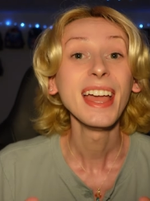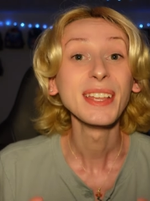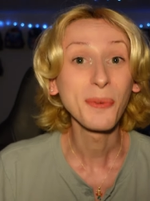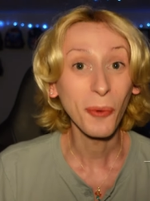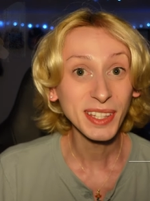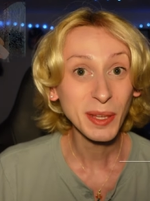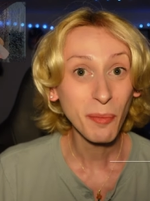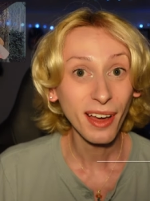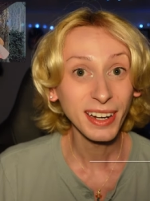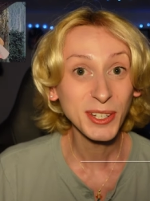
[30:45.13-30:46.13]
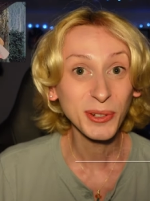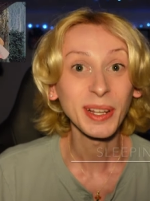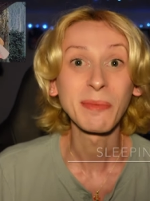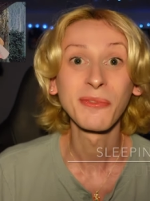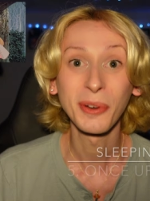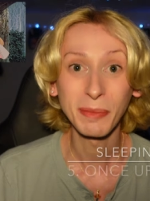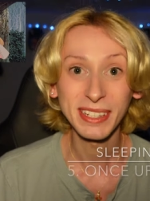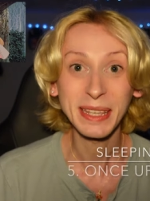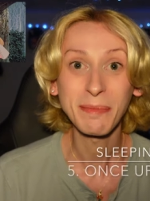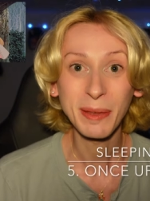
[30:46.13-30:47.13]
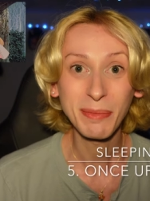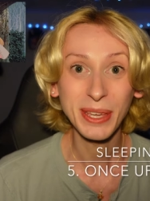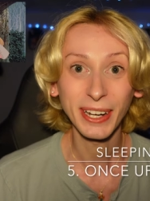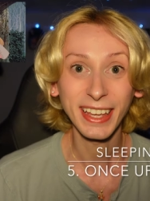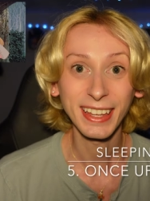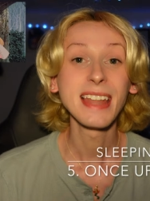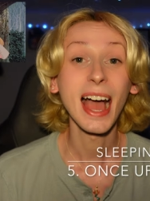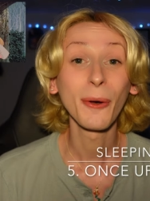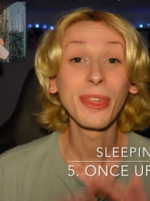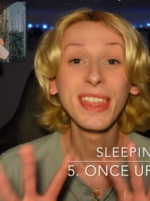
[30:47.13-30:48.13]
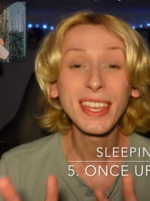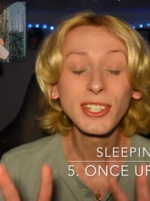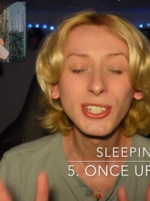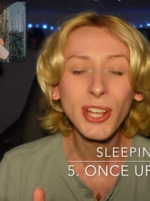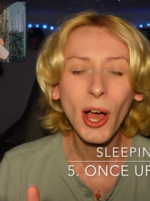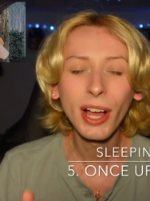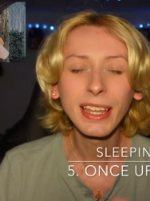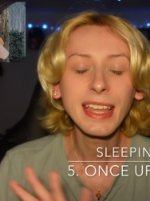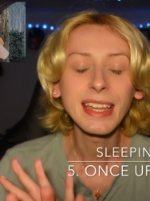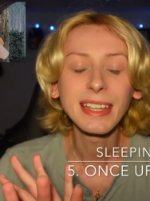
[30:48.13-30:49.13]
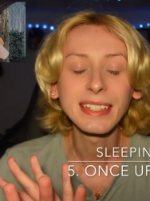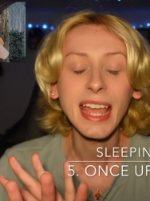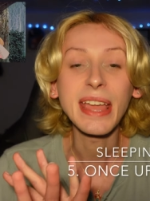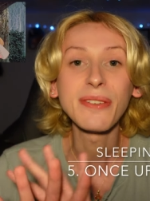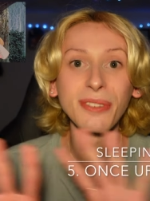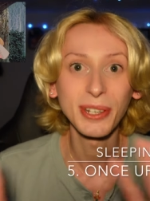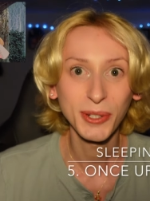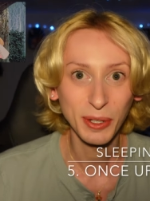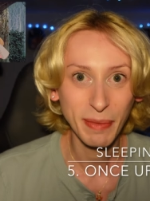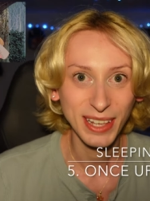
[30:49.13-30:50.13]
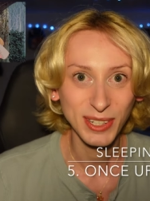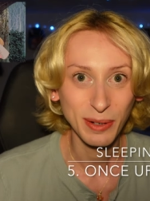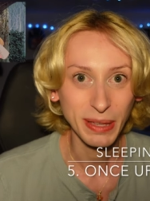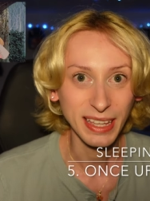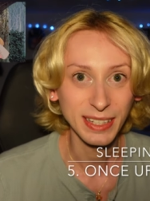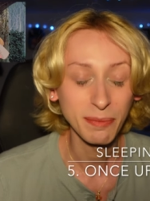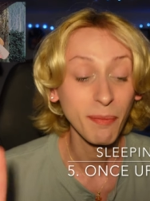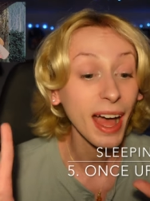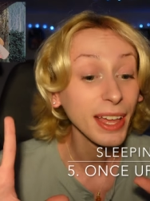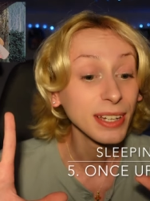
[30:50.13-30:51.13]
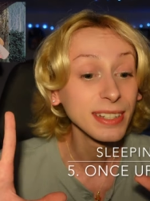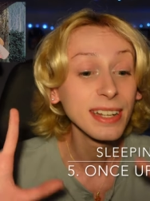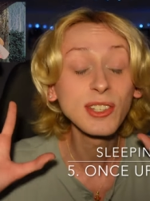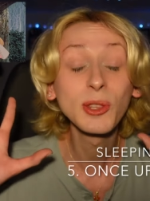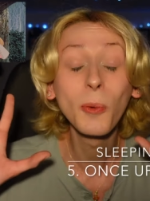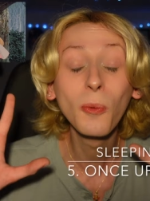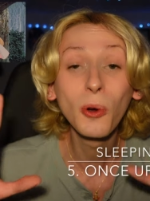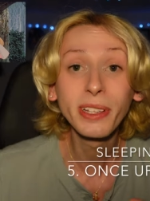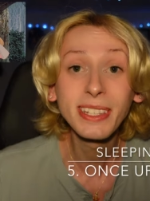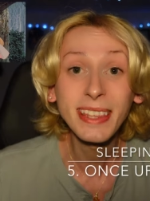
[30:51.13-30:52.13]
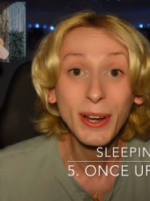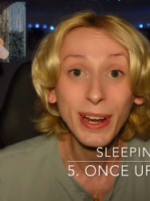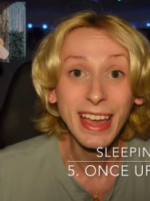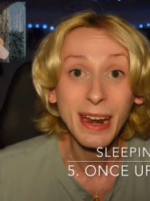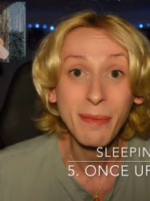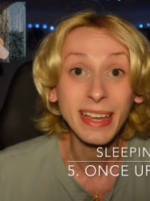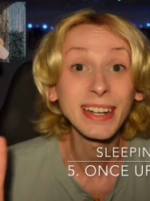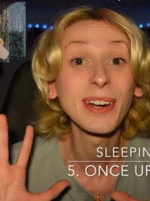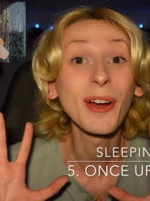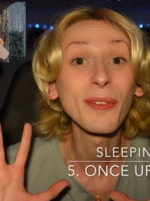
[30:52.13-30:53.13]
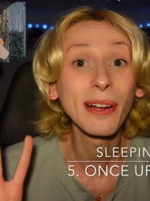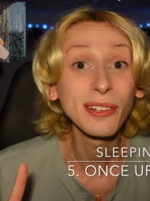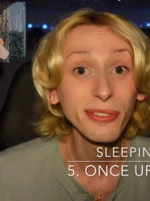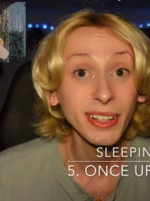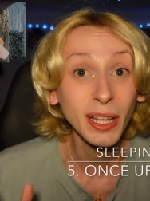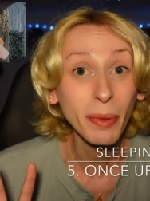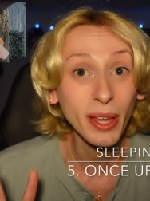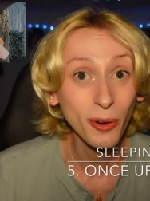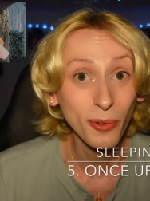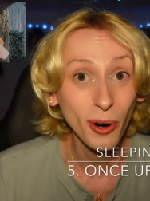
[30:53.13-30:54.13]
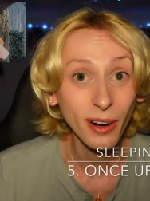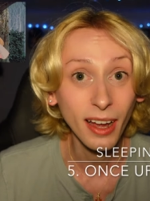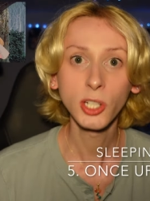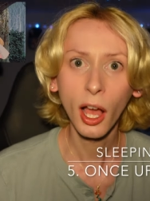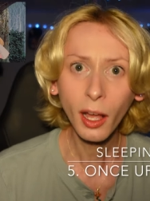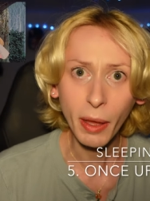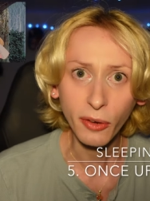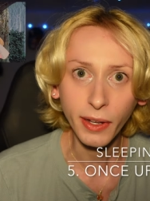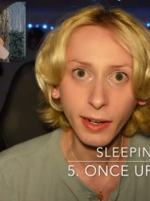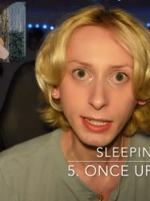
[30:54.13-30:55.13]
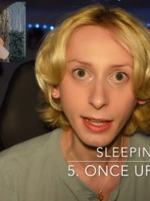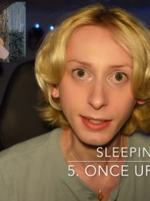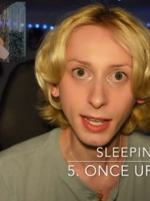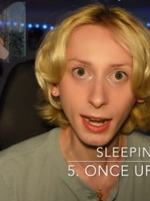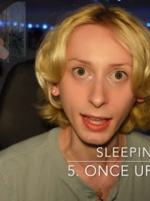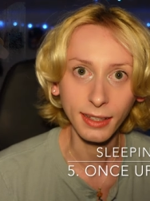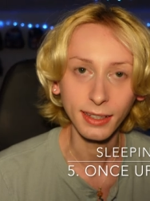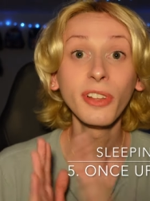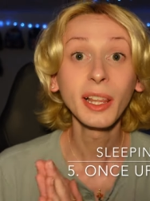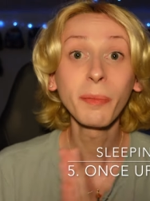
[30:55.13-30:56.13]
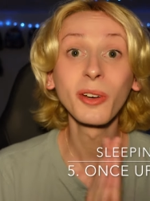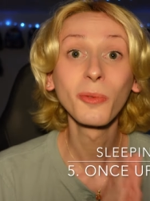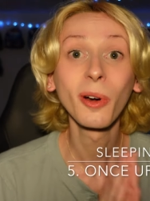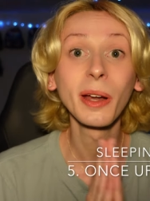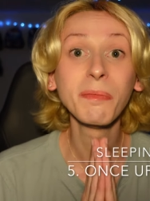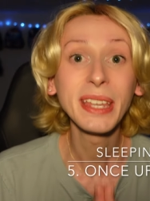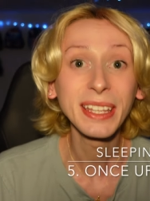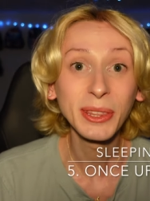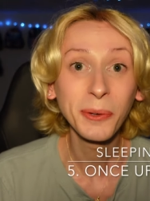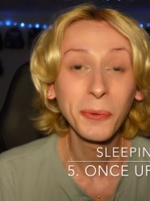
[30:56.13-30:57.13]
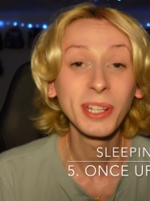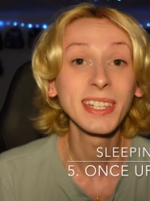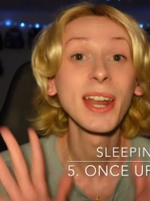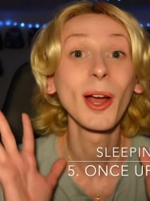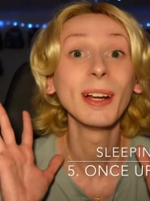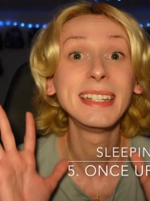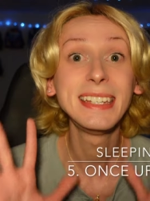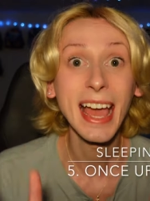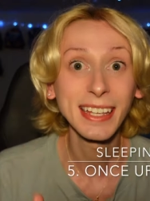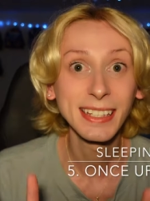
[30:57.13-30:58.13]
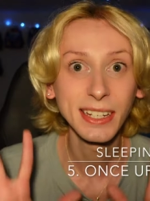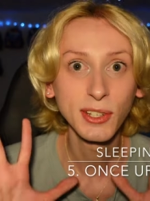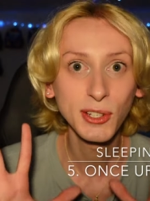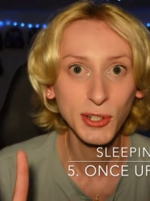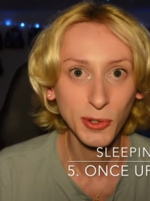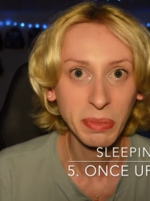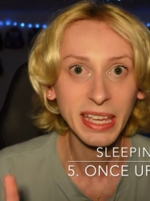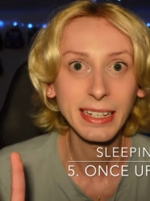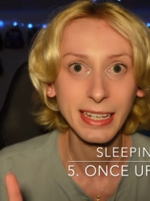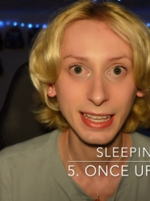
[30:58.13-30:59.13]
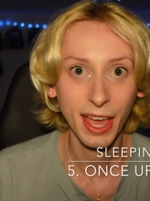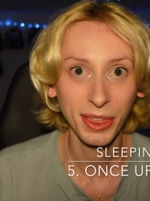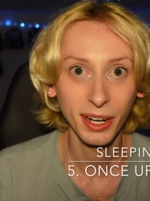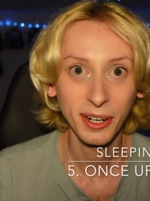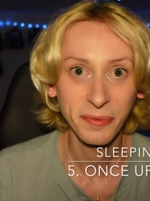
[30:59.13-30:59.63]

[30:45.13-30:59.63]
is Once Upon a Dream from Sleeping Beauty. Now, this song is a visual masterpiece. My goodness, the woods that are animated around Philip and Aurora. Talk about a fairy tale setting. Philip and Aurora meet in the woods and are destined to be together.